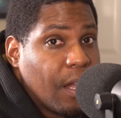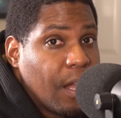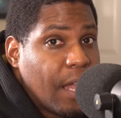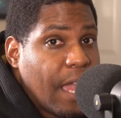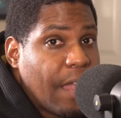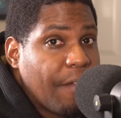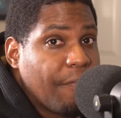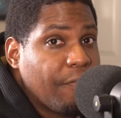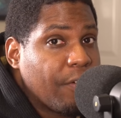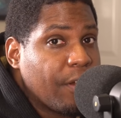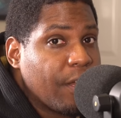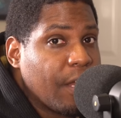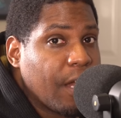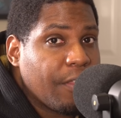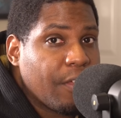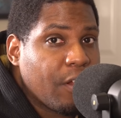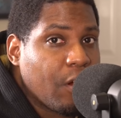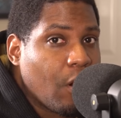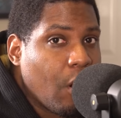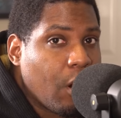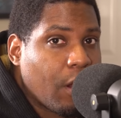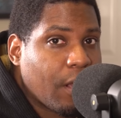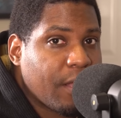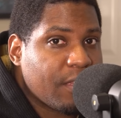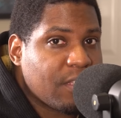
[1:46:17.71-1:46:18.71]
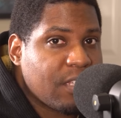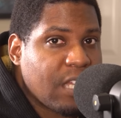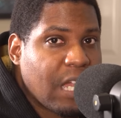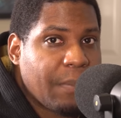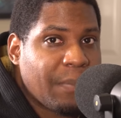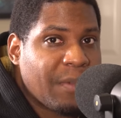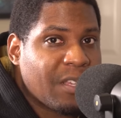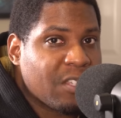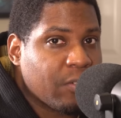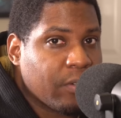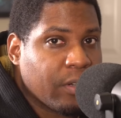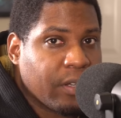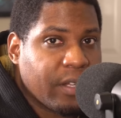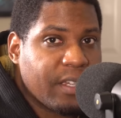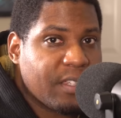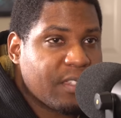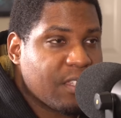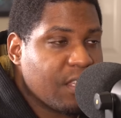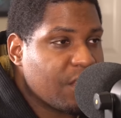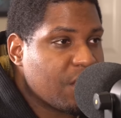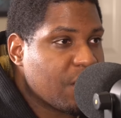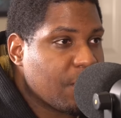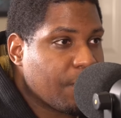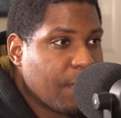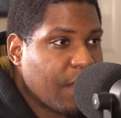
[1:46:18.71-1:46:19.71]
Every yeah. other archetype is released
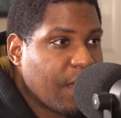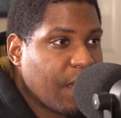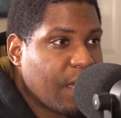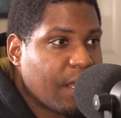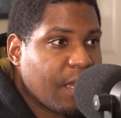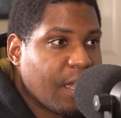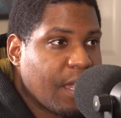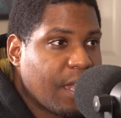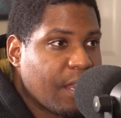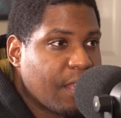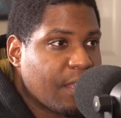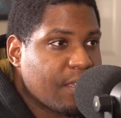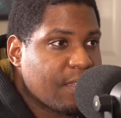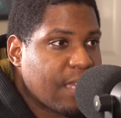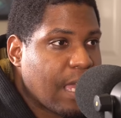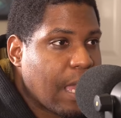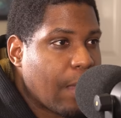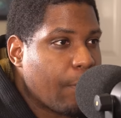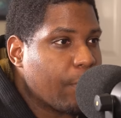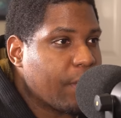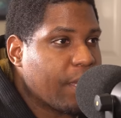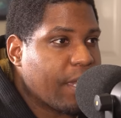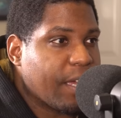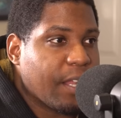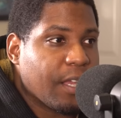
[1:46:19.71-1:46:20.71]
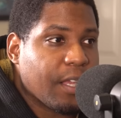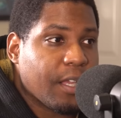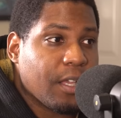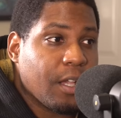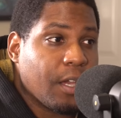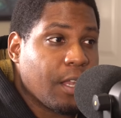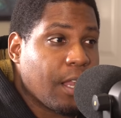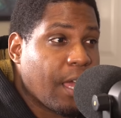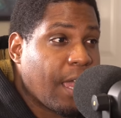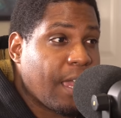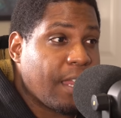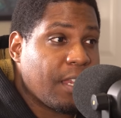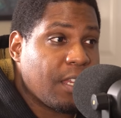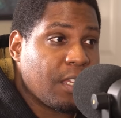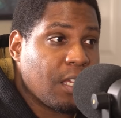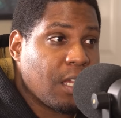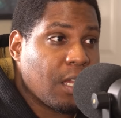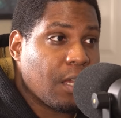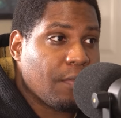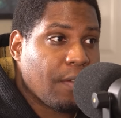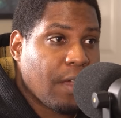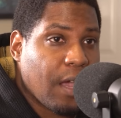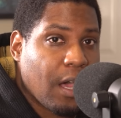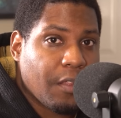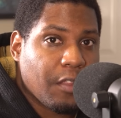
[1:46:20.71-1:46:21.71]
in Japan ahead of time. We get a good
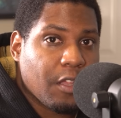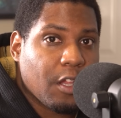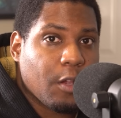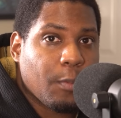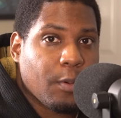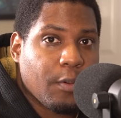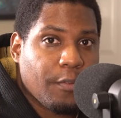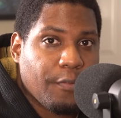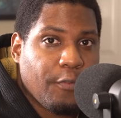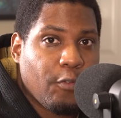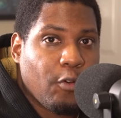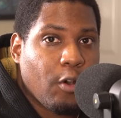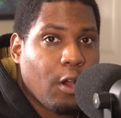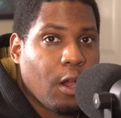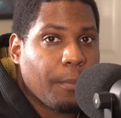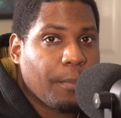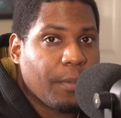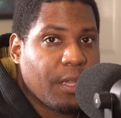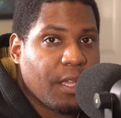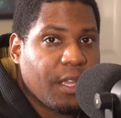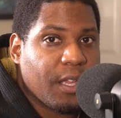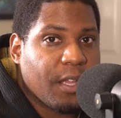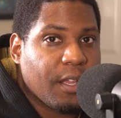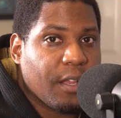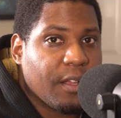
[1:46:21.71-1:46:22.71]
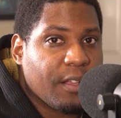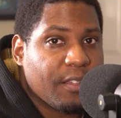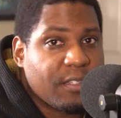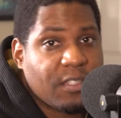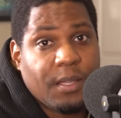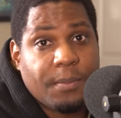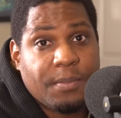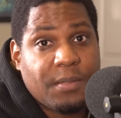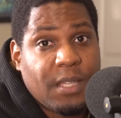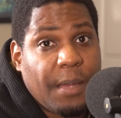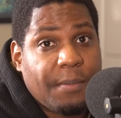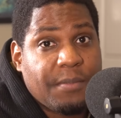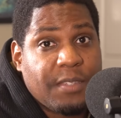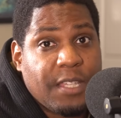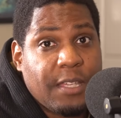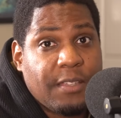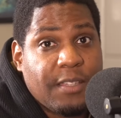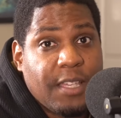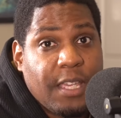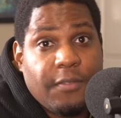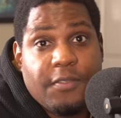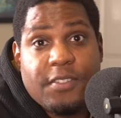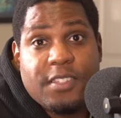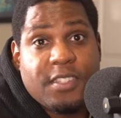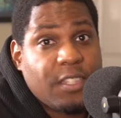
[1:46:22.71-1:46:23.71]
idea of how they'll perform here, and sometimes they
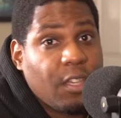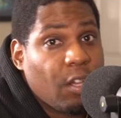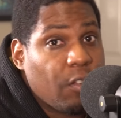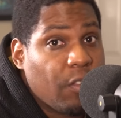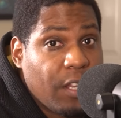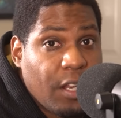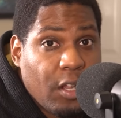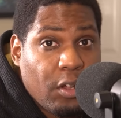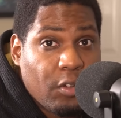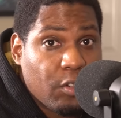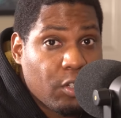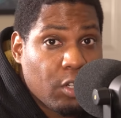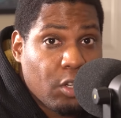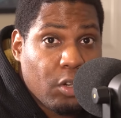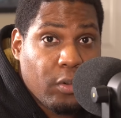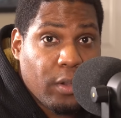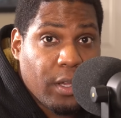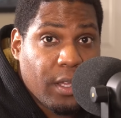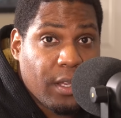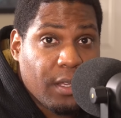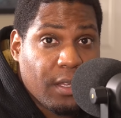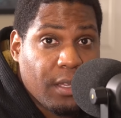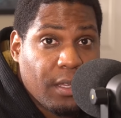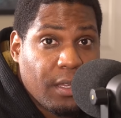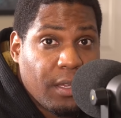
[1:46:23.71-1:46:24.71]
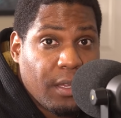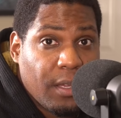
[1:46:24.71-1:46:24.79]
even still they don't do it.